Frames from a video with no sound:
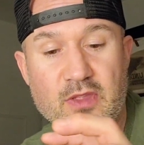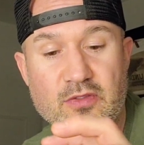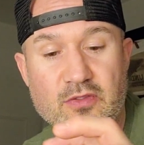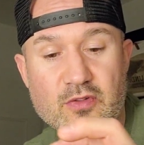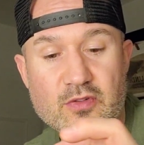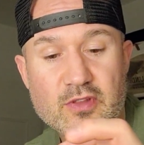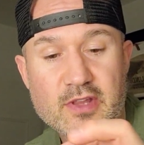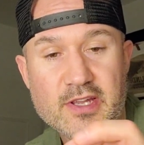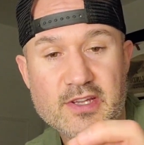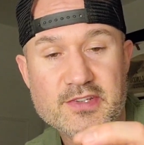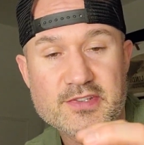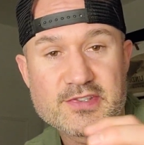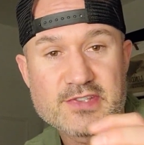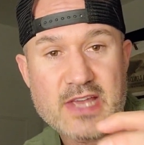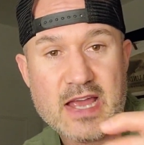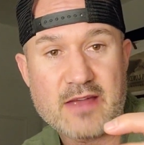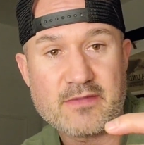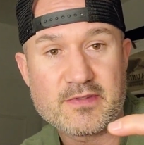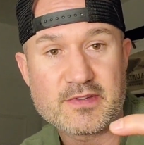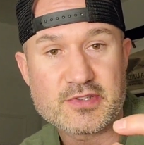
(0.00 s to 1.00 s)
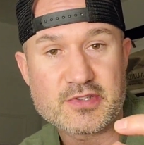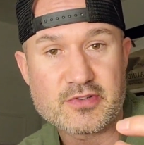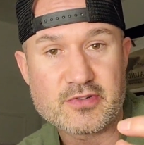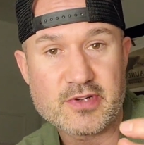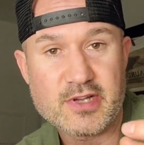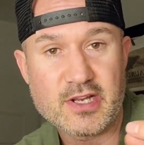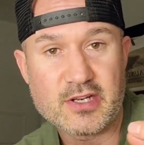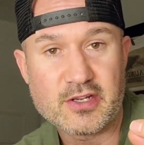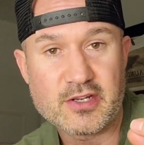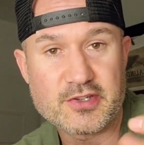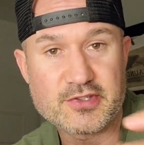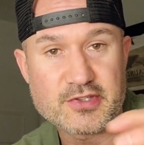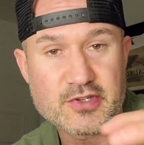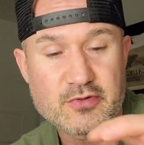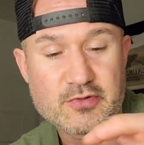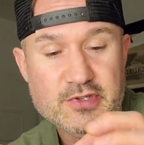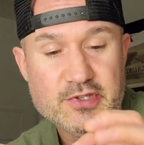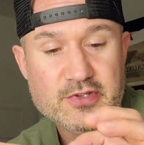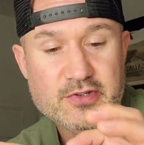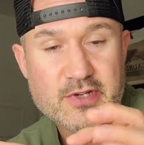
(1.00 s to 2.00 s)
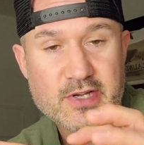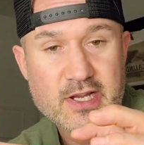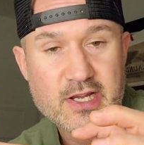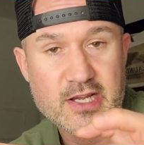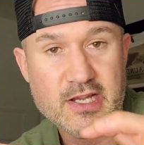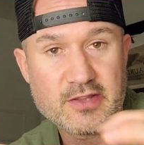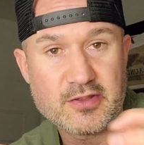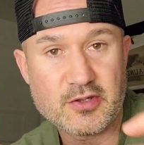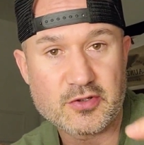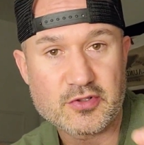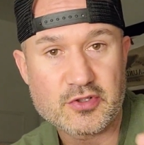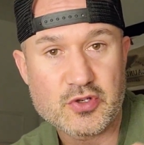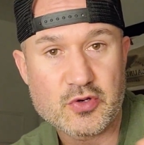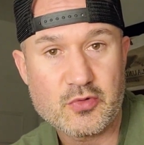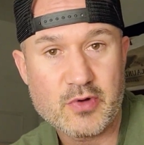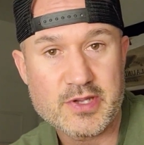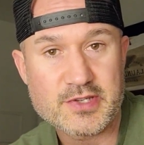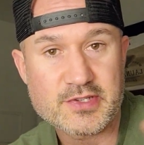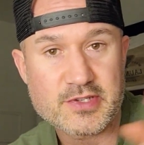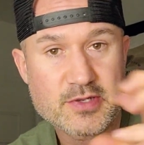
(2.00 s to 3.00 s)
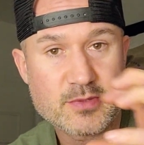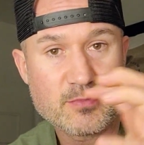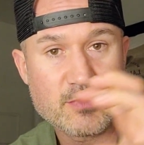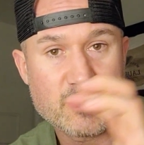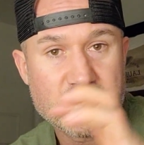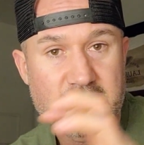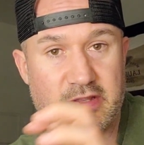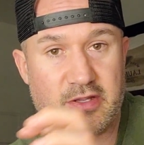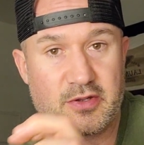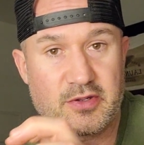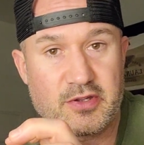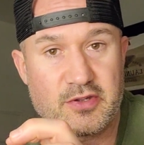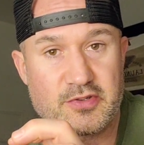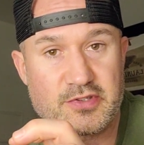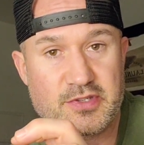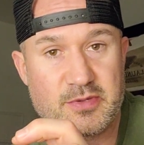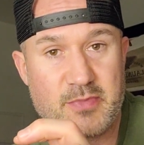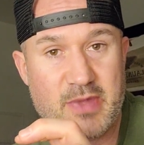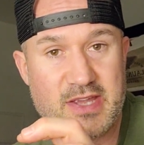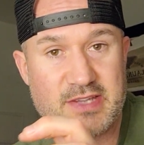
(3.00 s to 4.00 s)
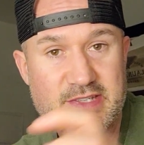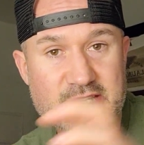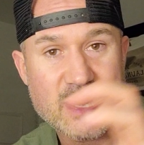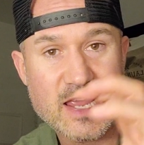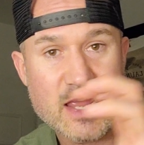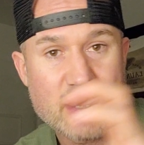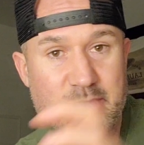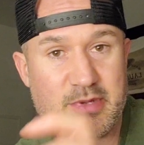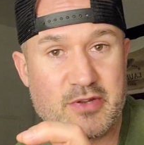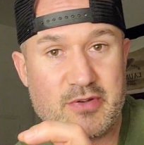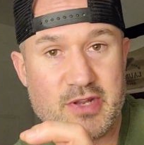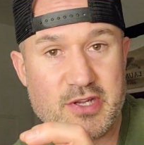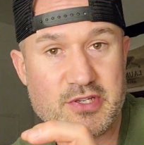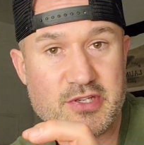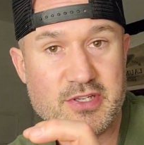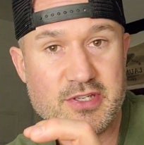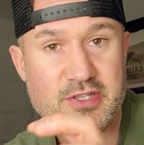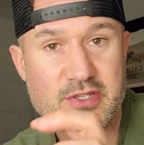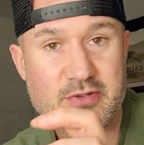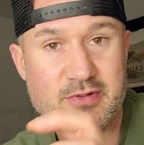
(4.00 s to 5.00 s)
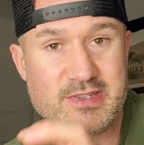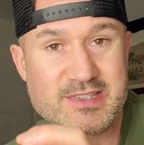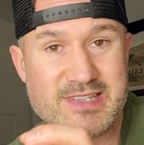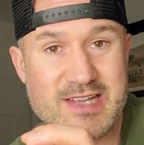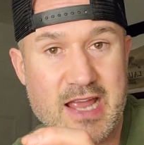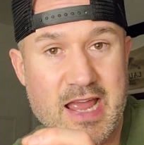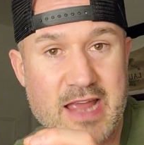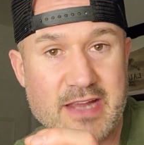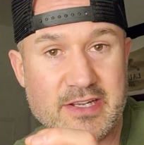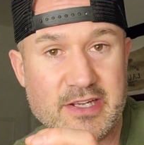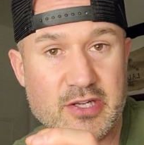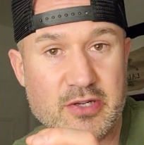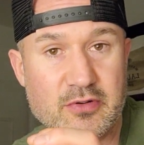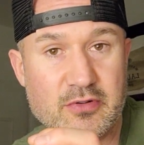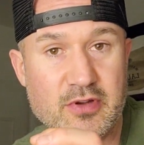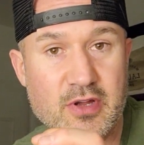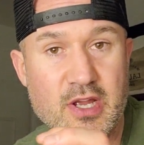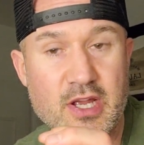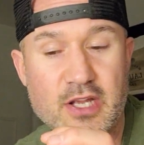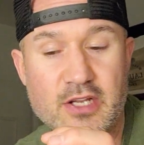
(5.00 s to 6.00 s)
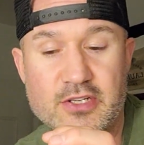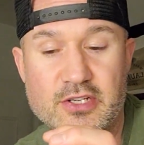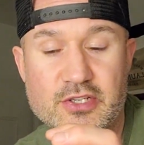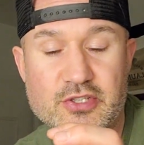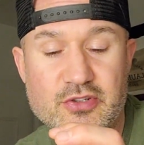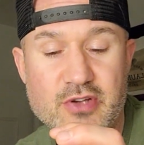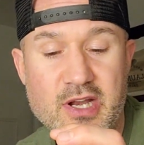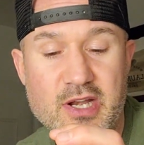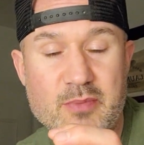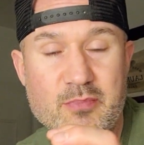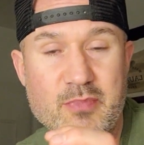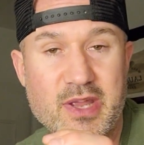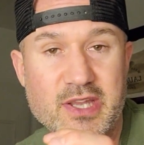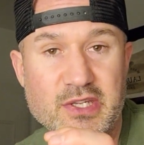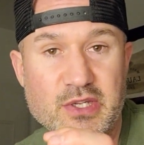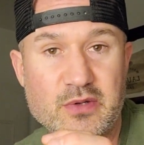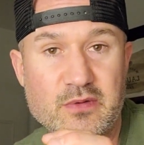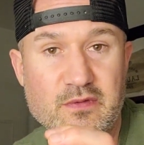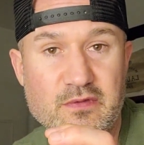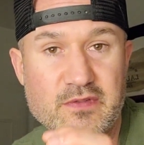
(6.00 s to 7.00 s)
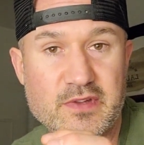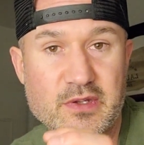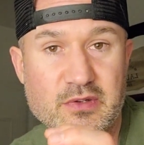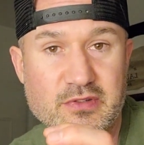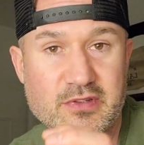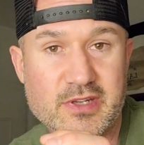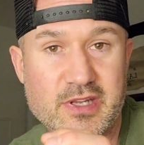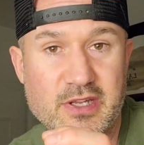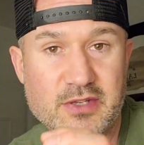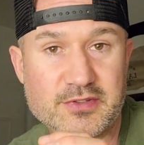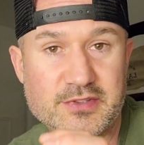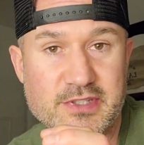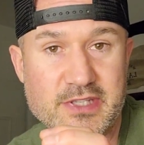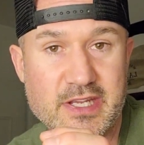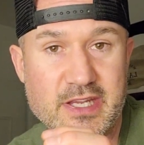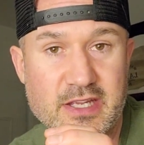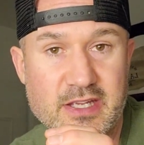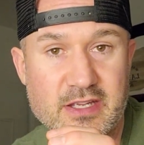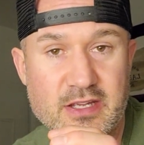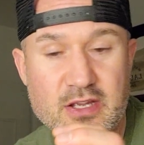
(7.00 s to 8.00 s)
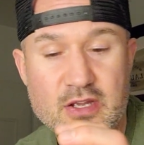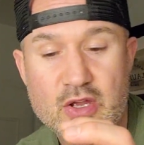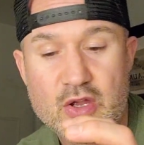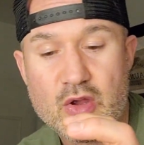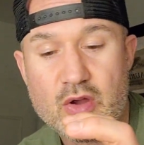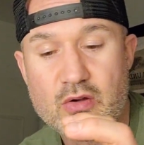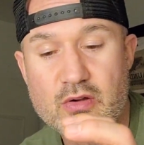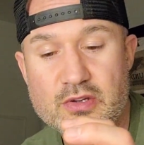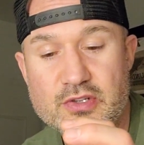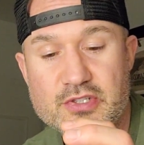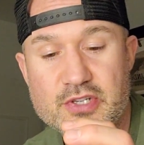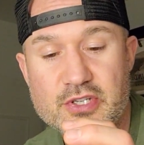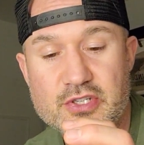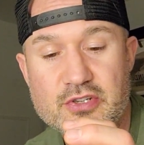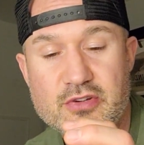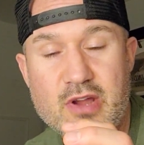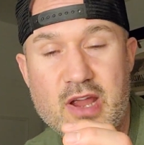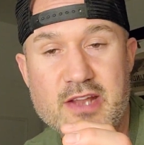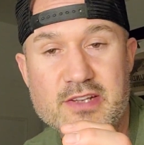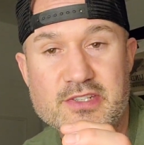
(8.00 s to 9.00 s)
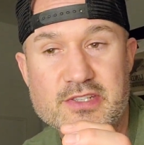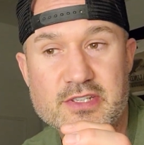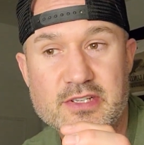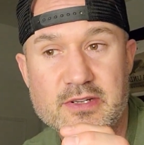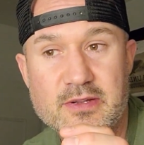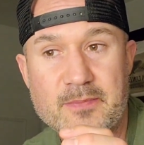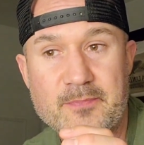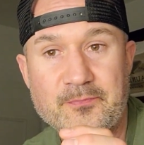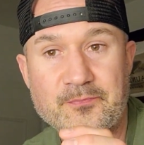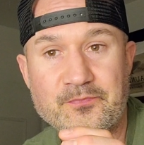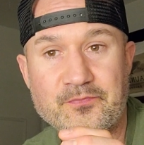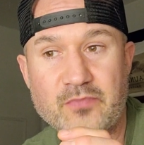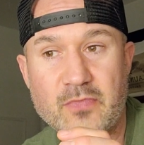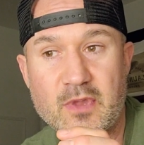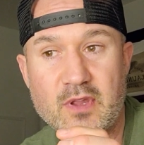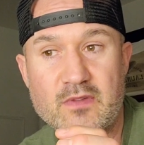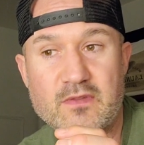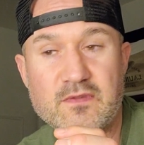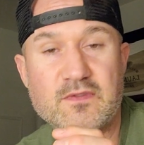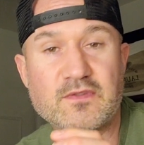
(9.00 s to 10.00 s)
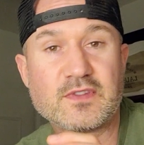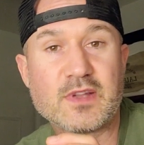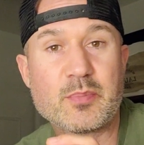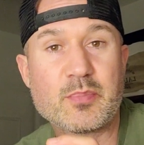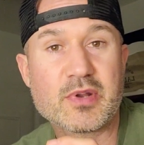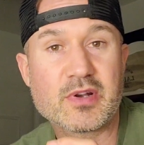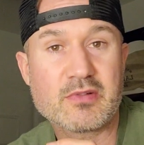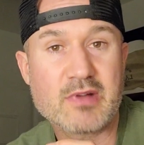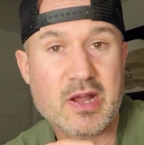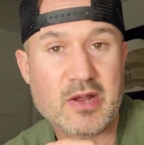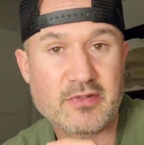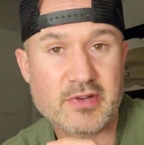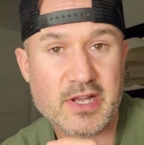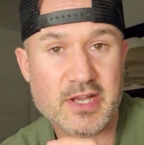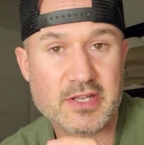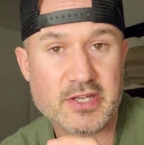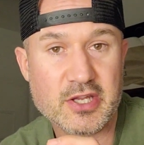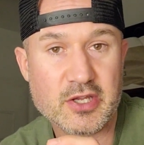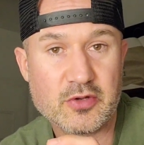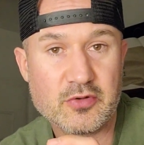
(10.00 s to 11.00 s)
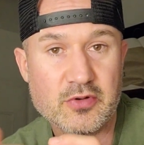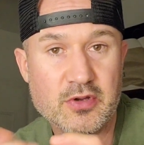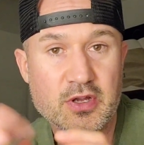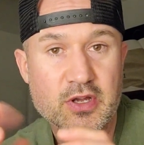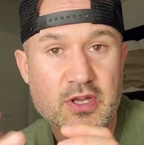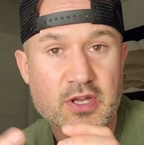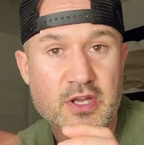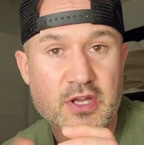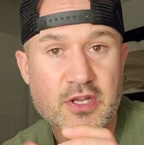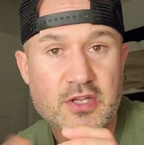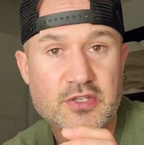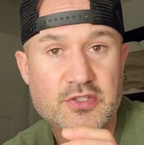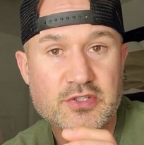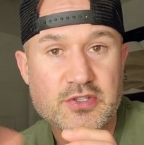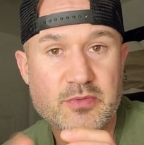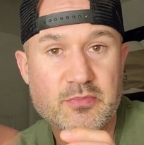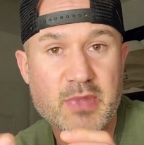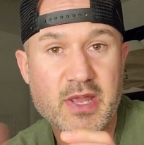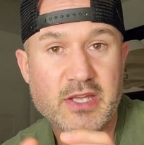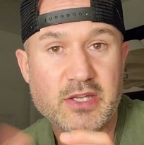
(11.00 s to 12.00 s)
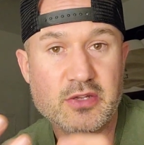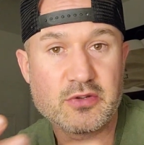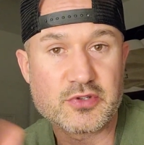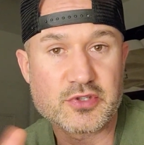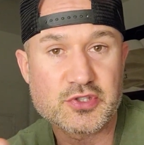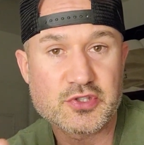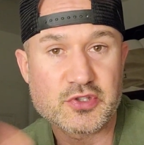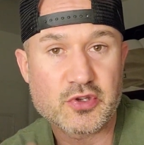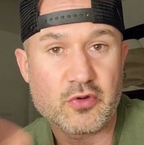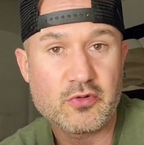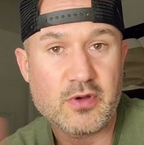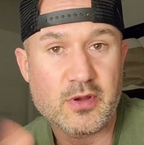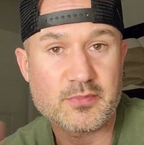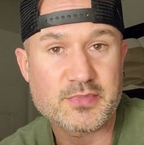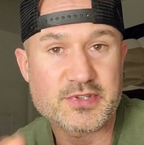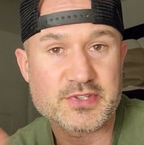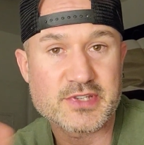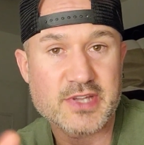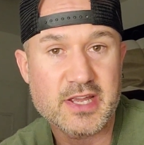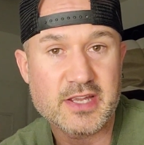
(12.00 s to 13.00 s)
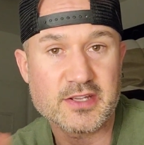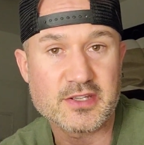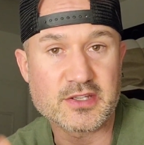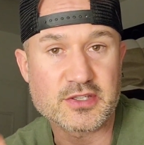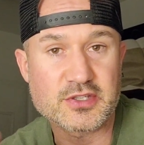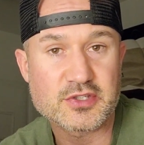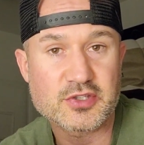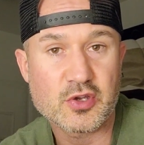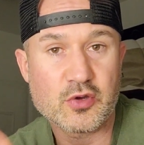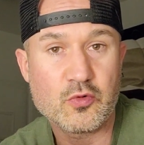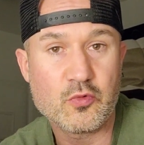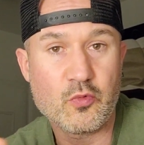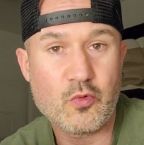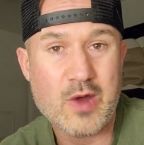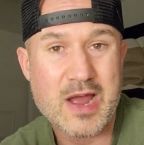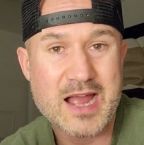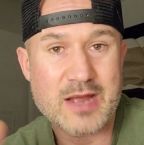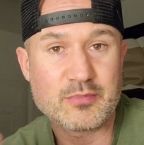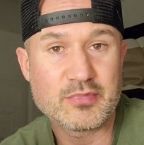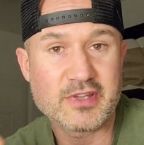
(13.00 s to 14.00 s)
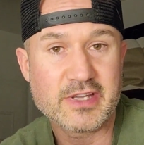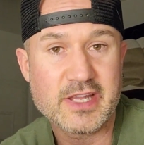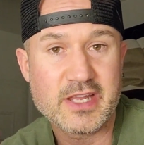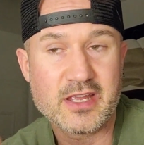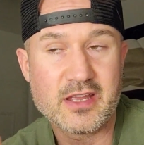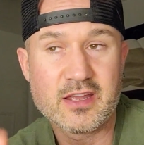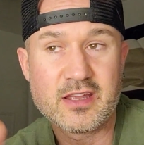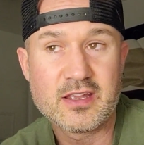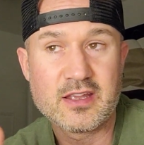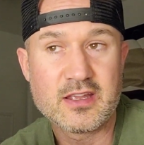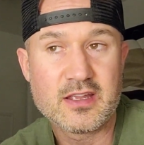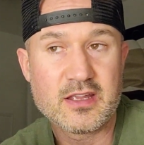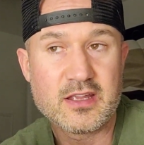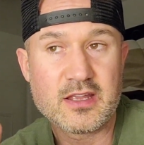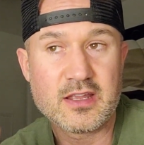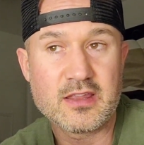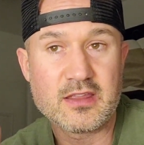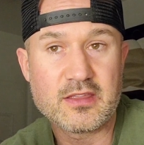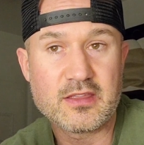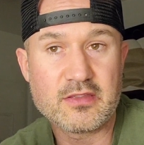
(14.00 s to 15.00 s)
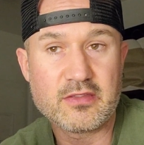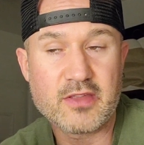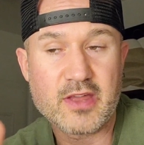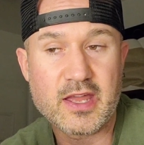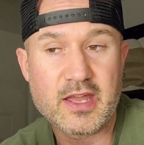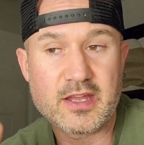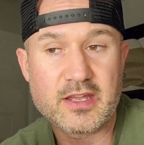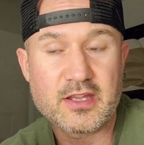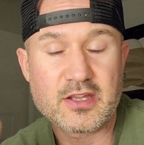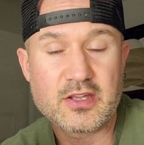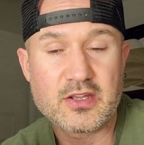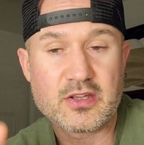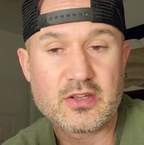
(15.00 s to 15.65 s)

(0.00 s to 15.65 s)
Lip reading: through like sophistry and casuistry, and they'll twist them and they'll use them as ammunition to attack you, to try to make you feel guilty, or to try to flip it around on you to make you so upset and so wobbly that